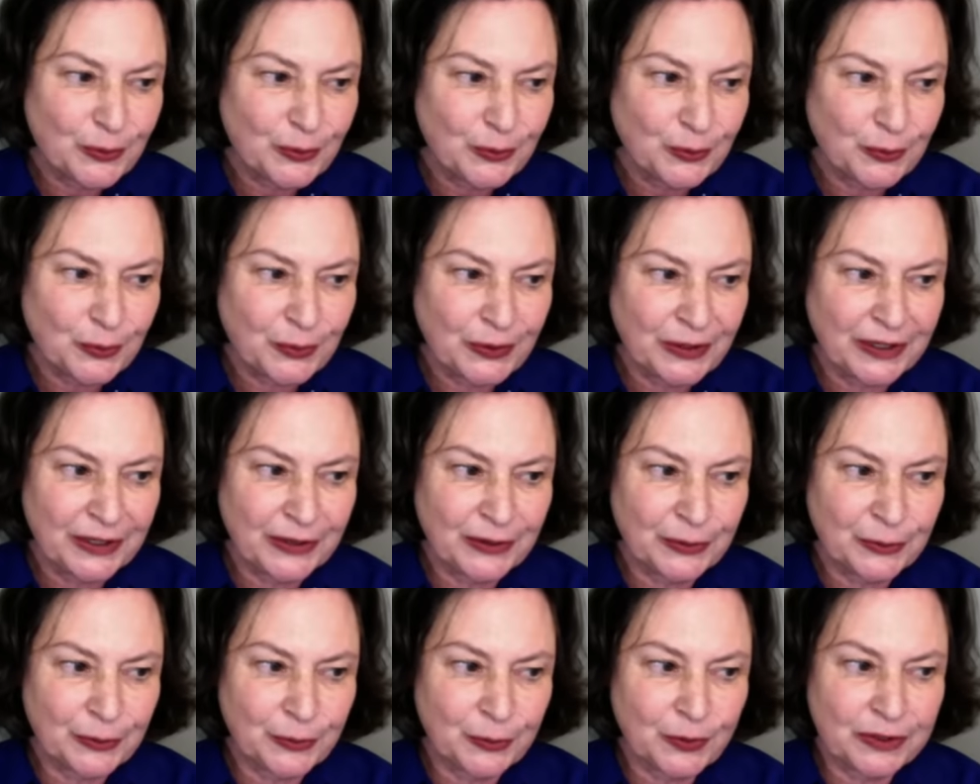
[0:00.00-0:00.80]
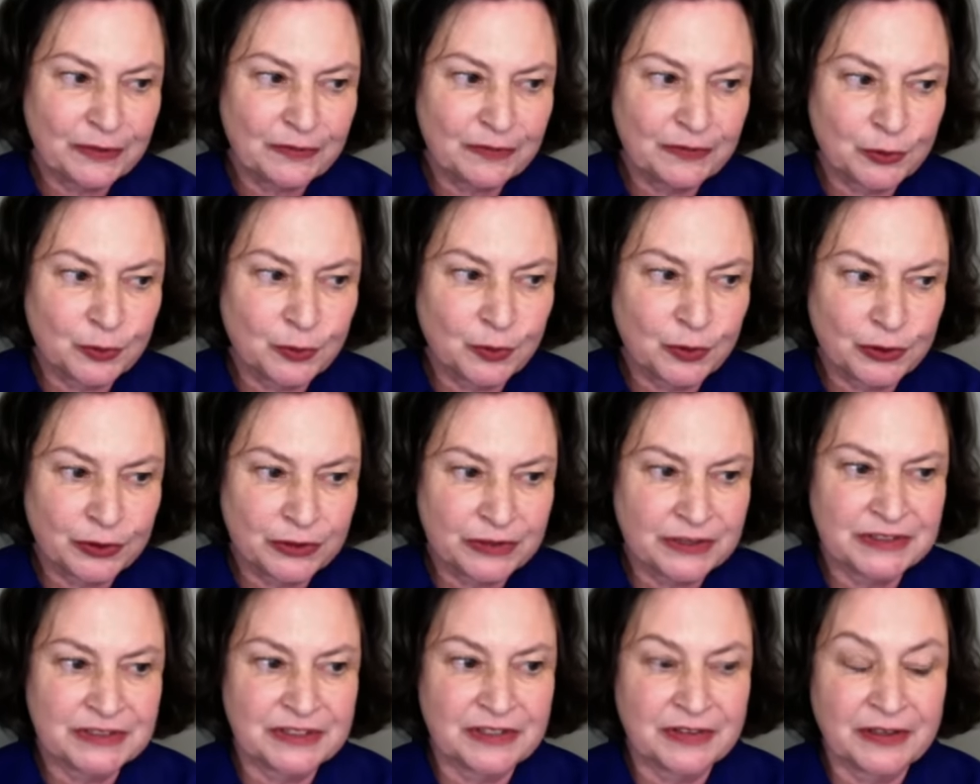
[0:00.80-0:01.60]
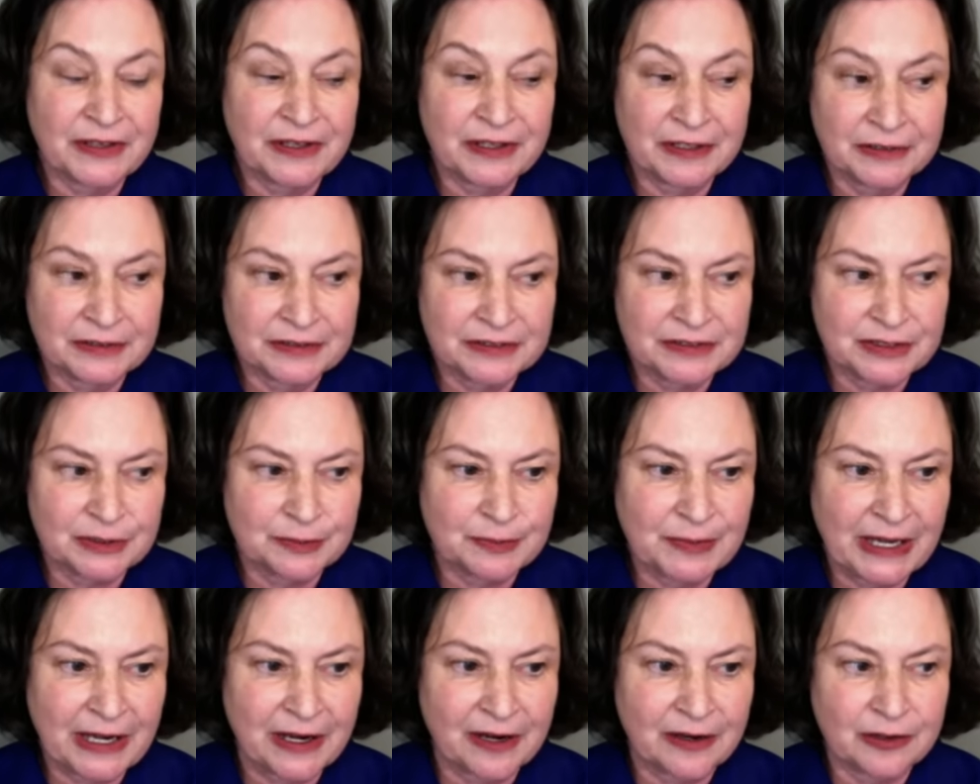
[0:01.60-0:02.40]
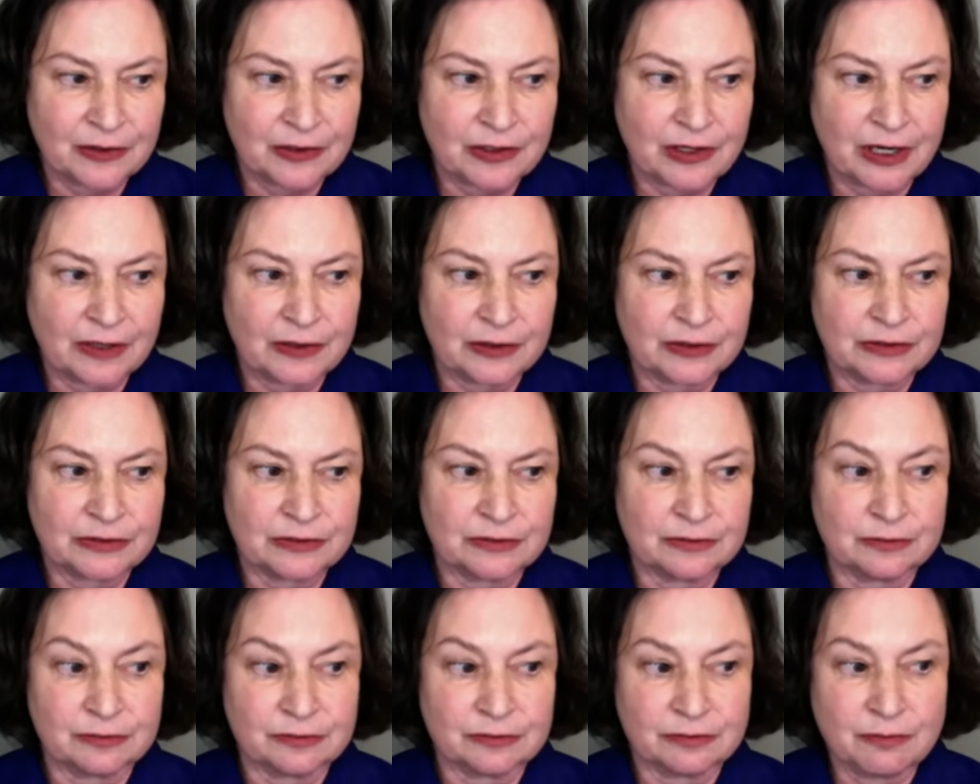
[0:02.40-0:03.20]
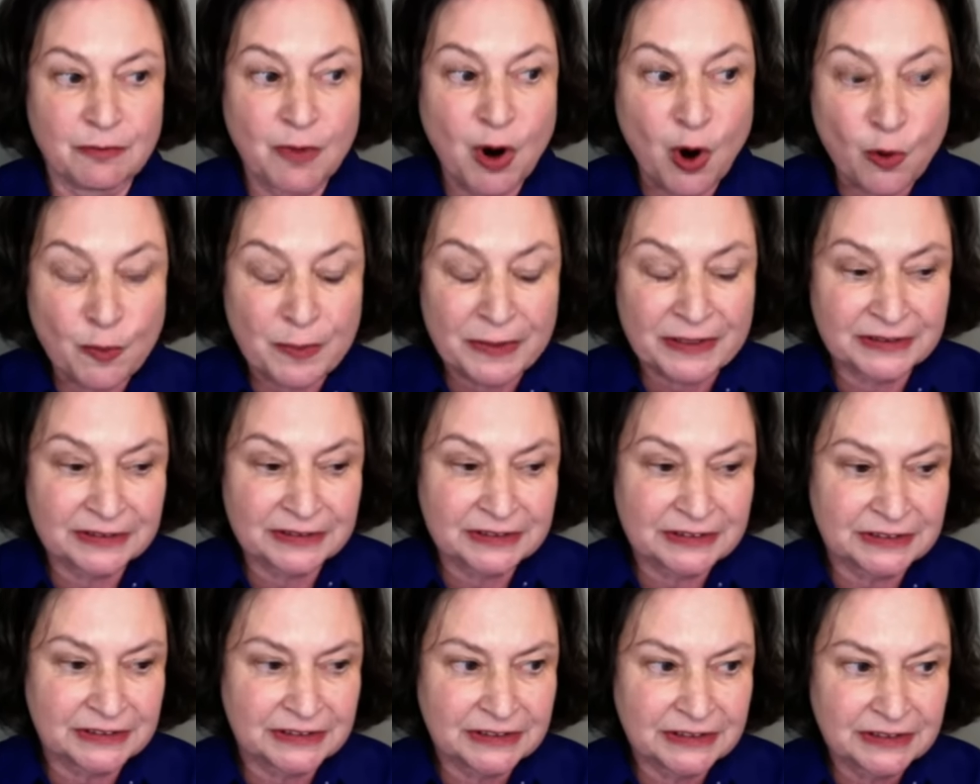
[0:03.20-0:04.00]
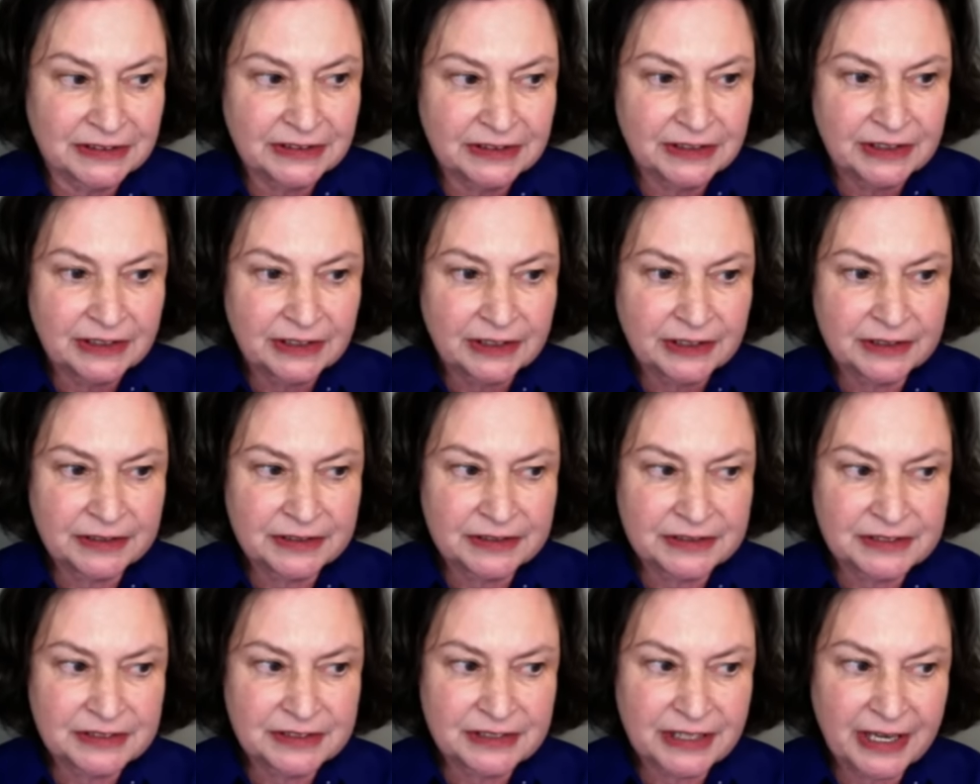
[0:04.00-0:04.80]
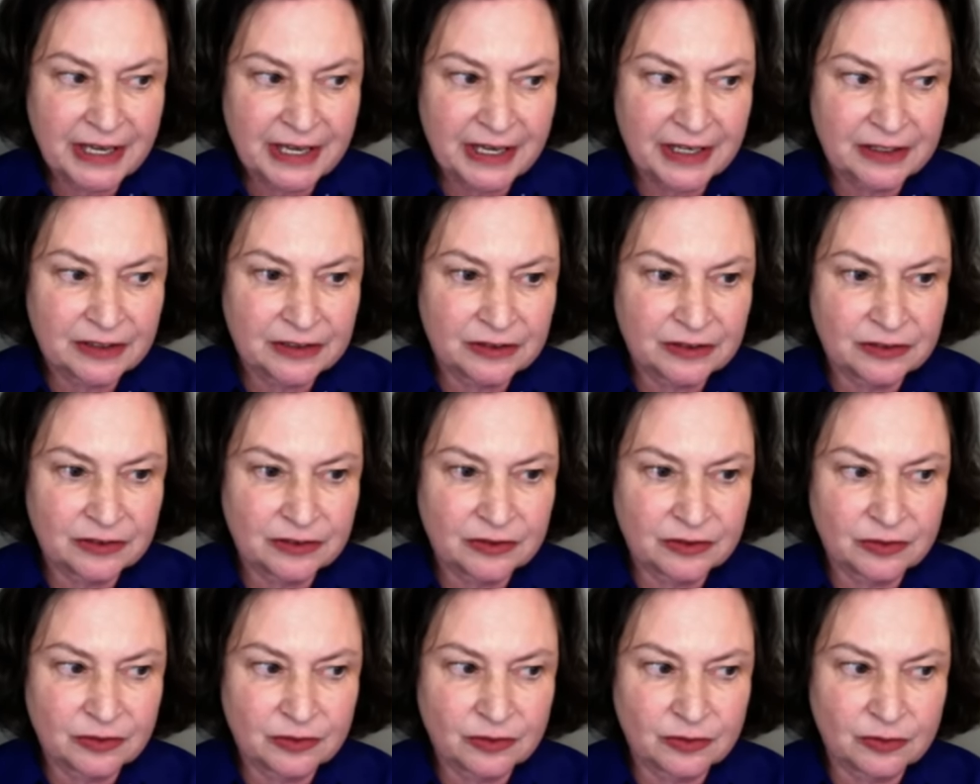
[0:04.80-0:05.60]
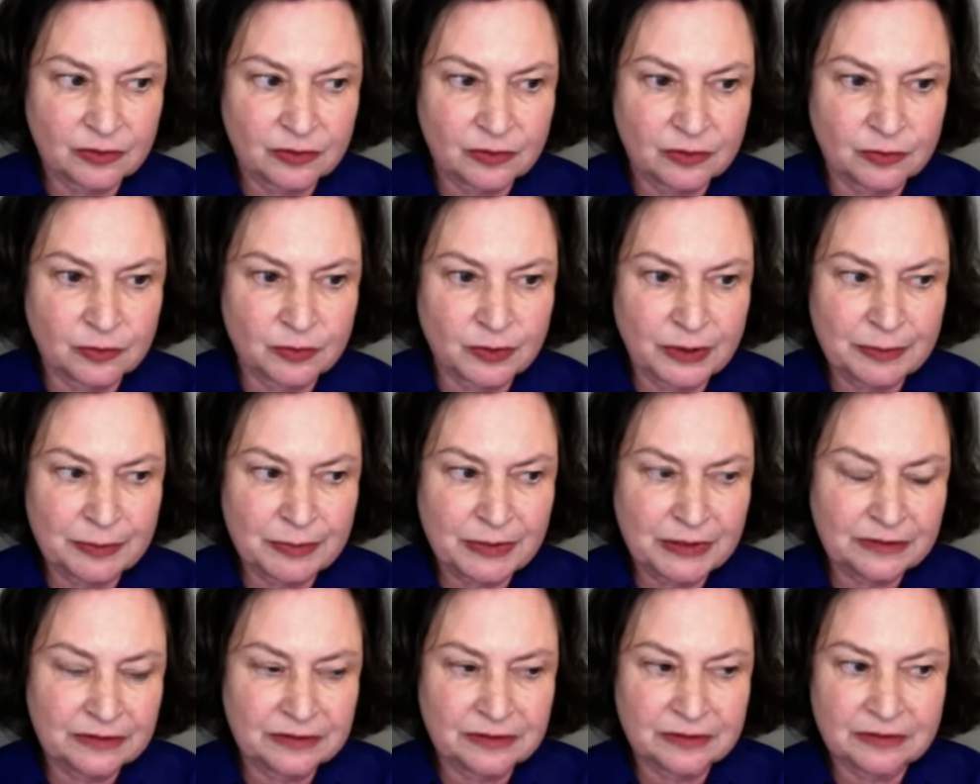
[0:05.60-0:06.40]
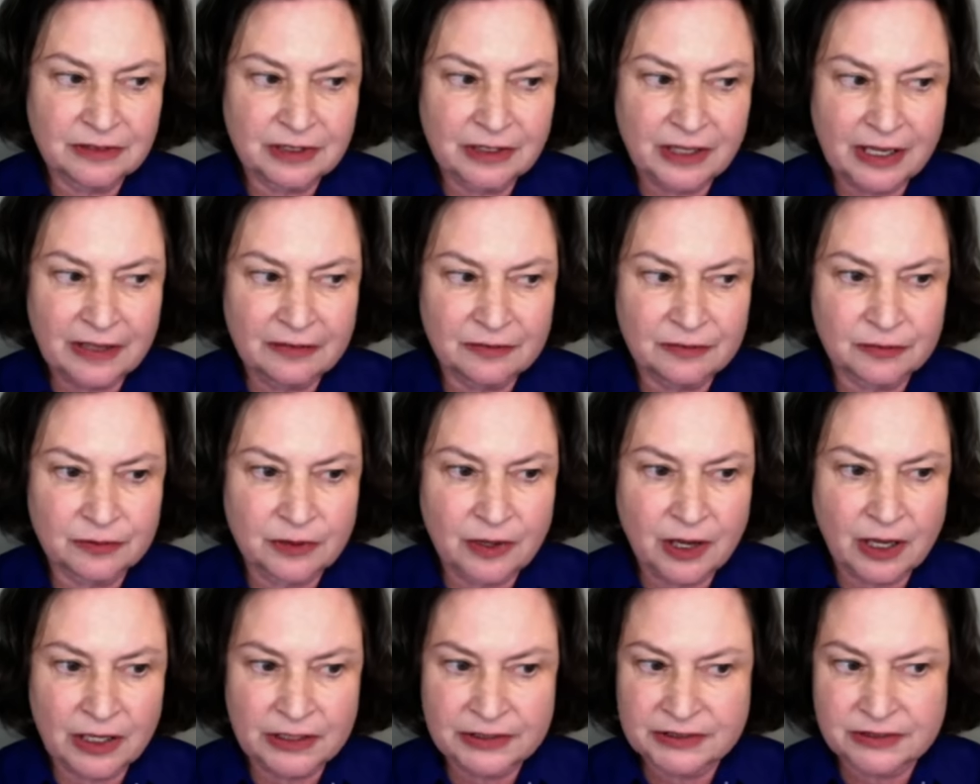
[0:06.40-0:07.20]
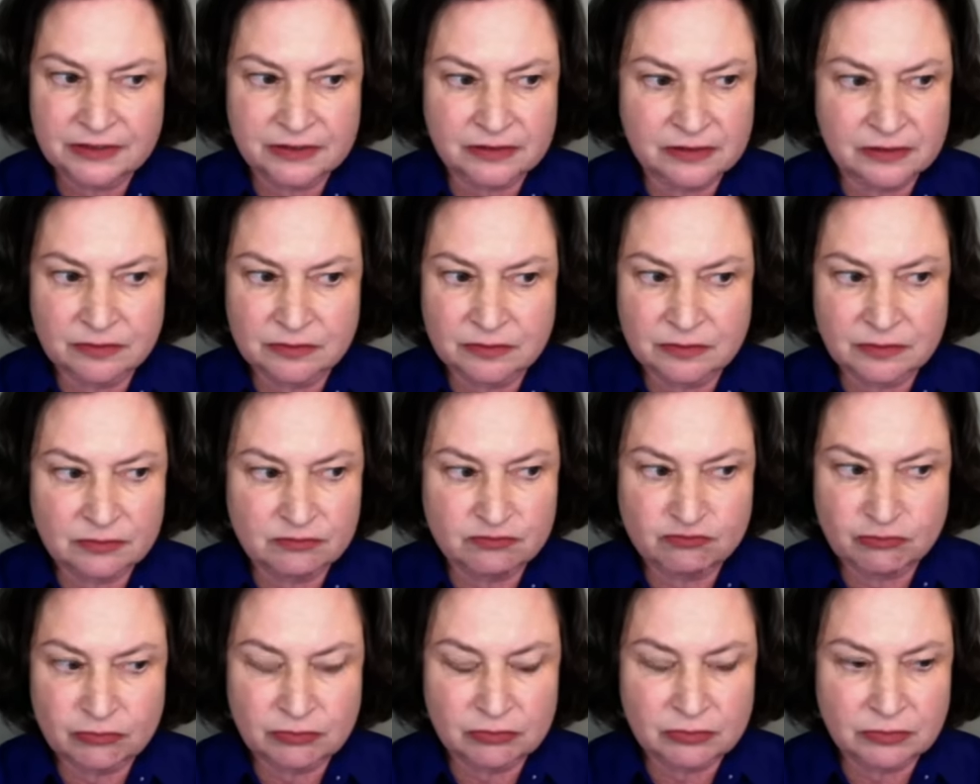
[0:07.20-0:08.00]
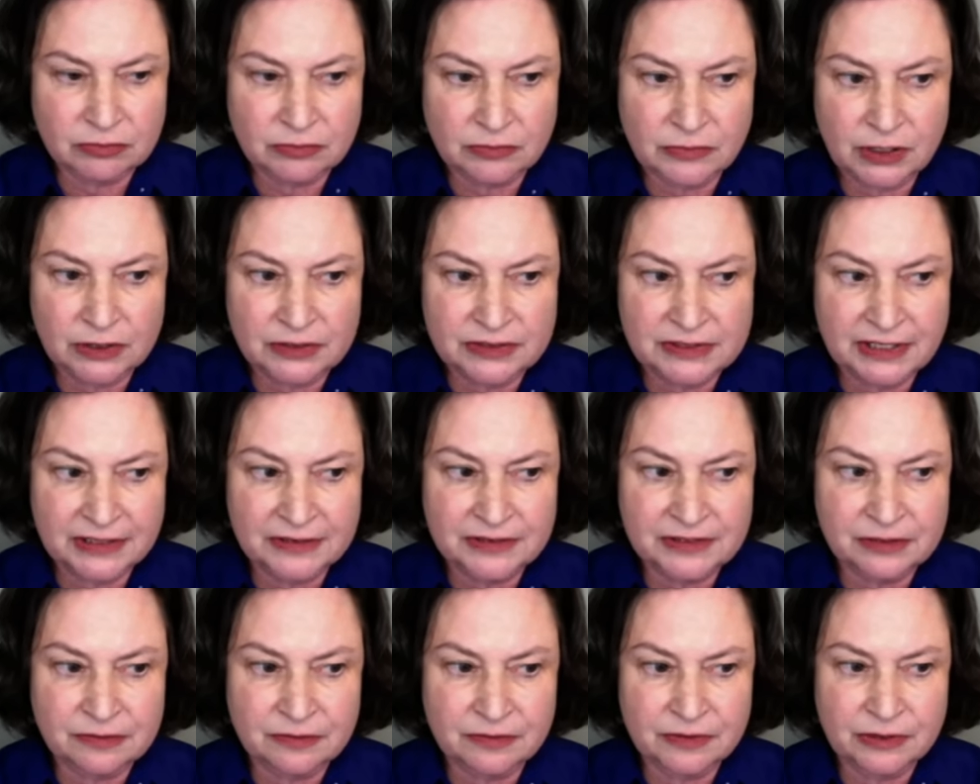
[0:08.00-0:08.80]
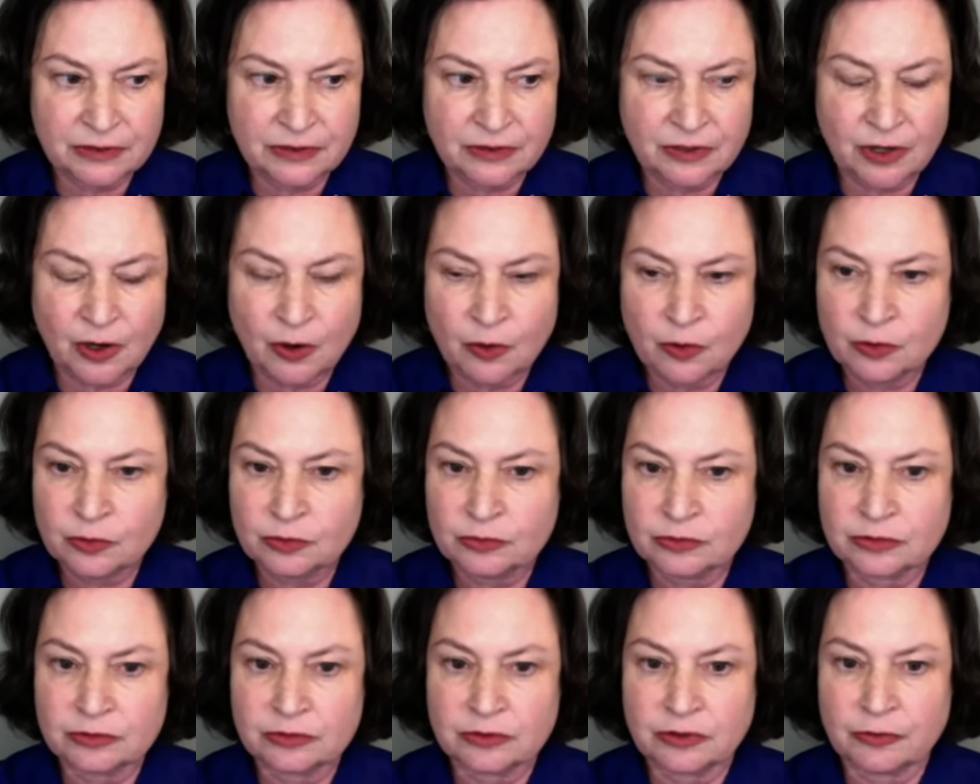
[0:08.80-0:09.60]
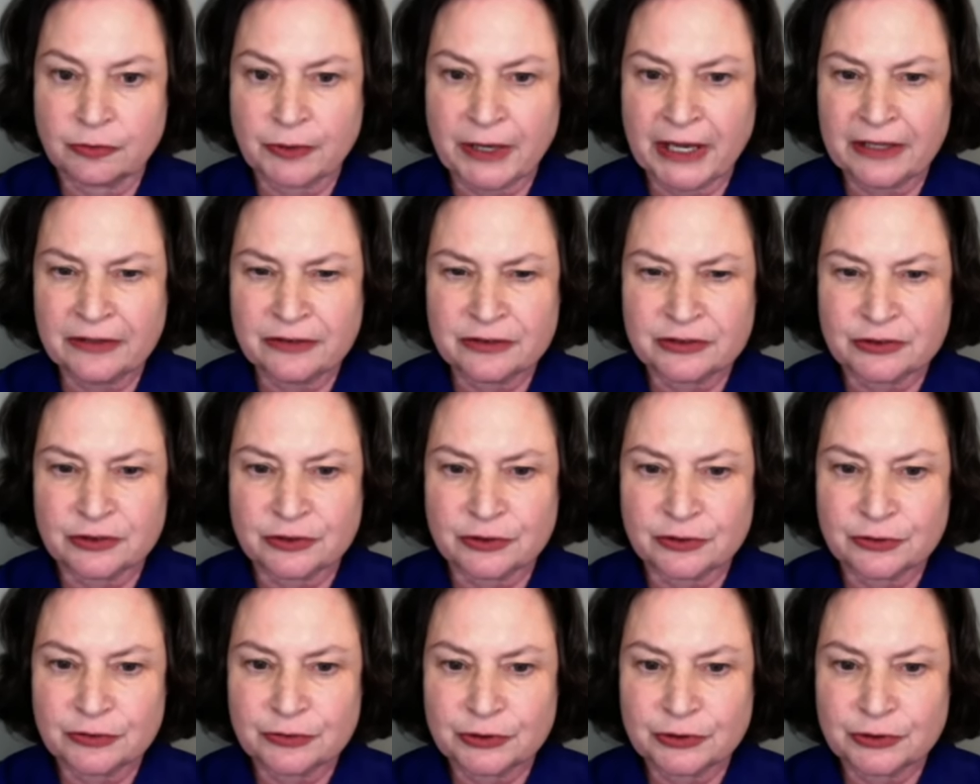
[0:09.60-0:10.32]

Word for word: Well, one of the worst things about our moment is that women have lost a sense of their own grandeur.